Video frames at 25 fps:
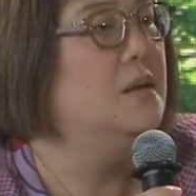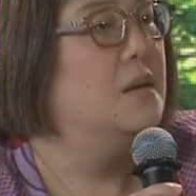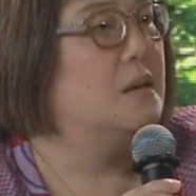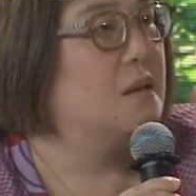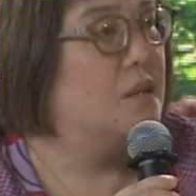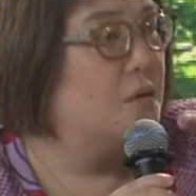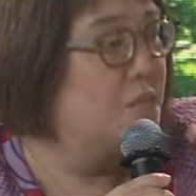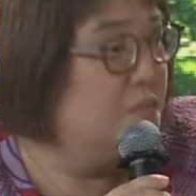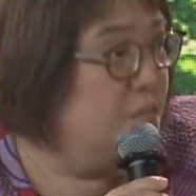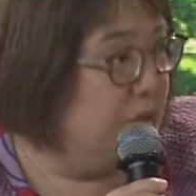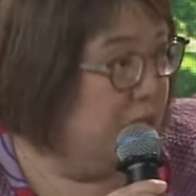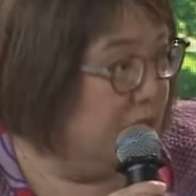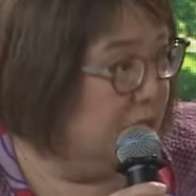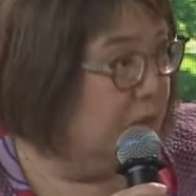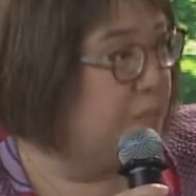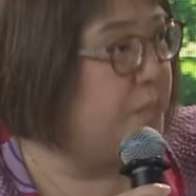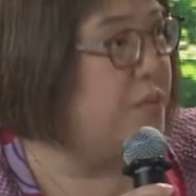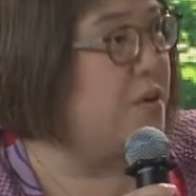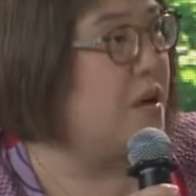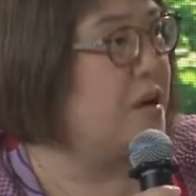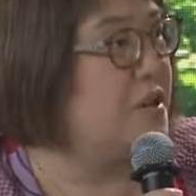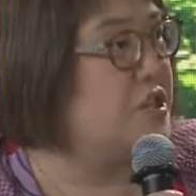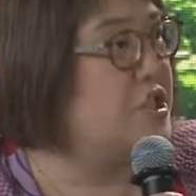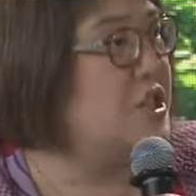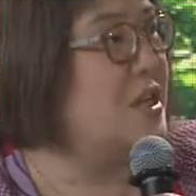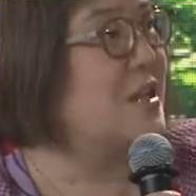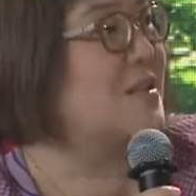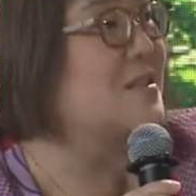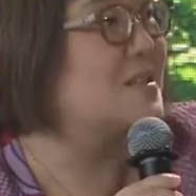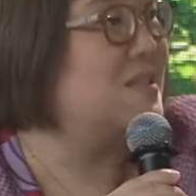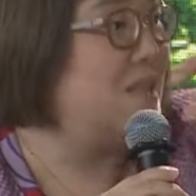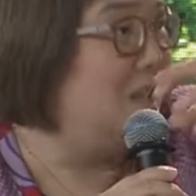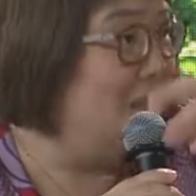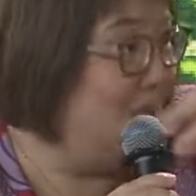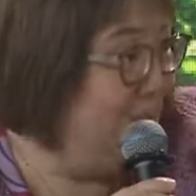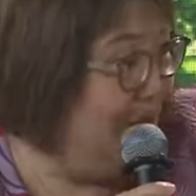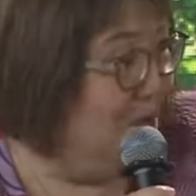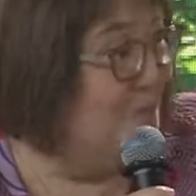the real projects,
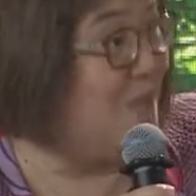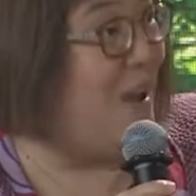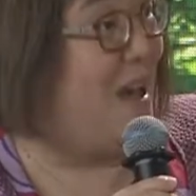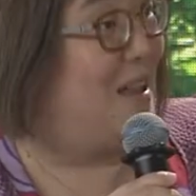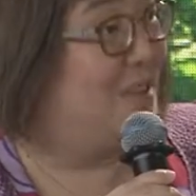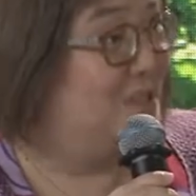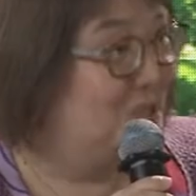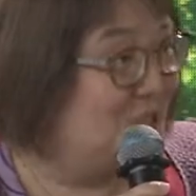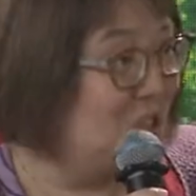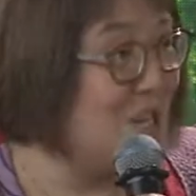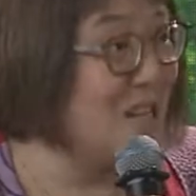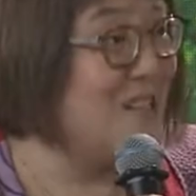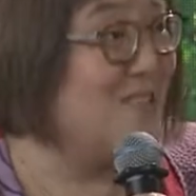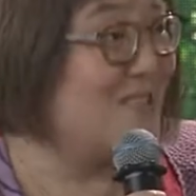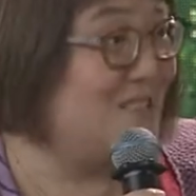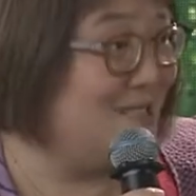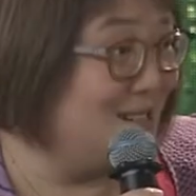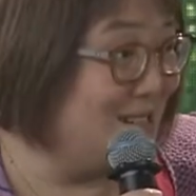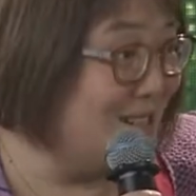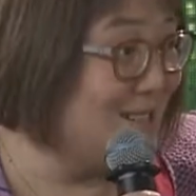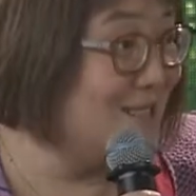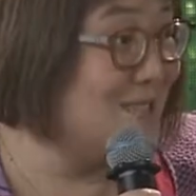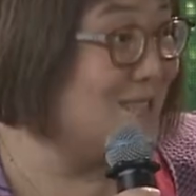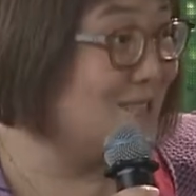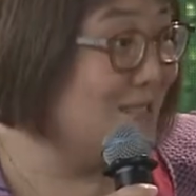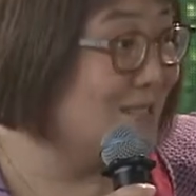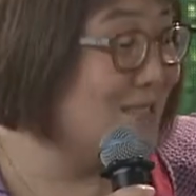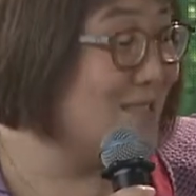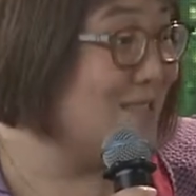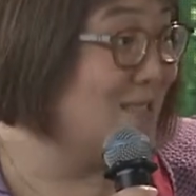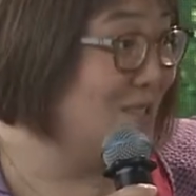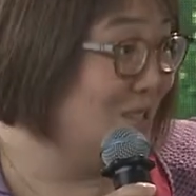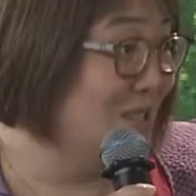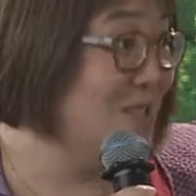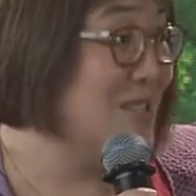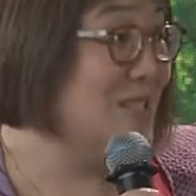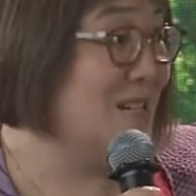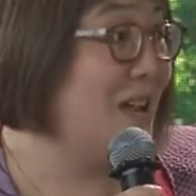and the value chains that exist
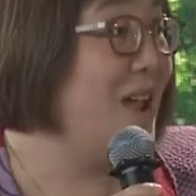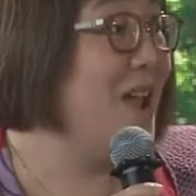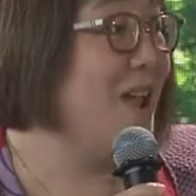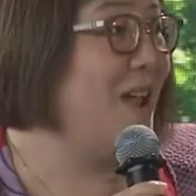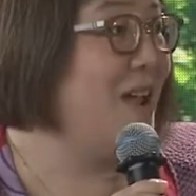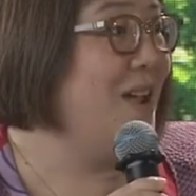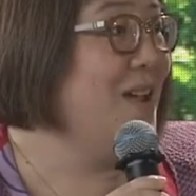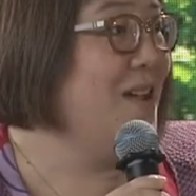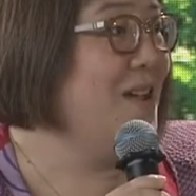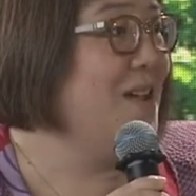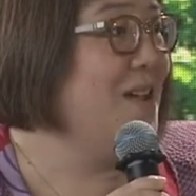today.